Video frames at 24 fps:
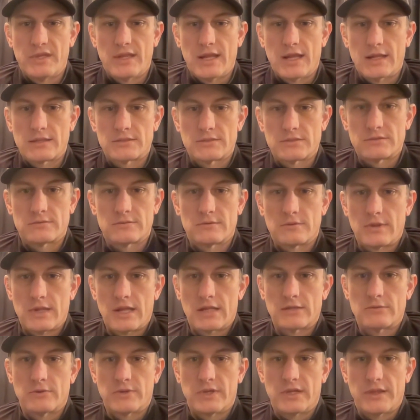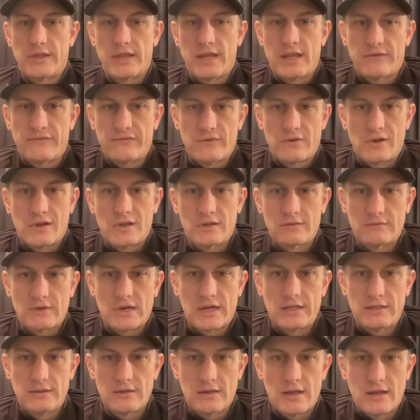that's what you're there for,
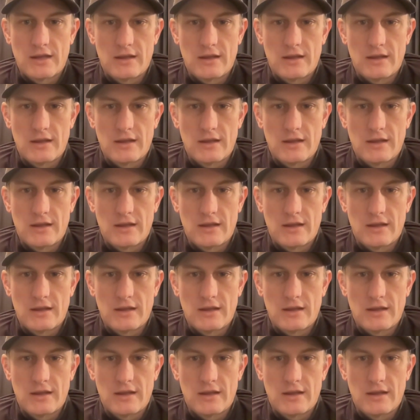right?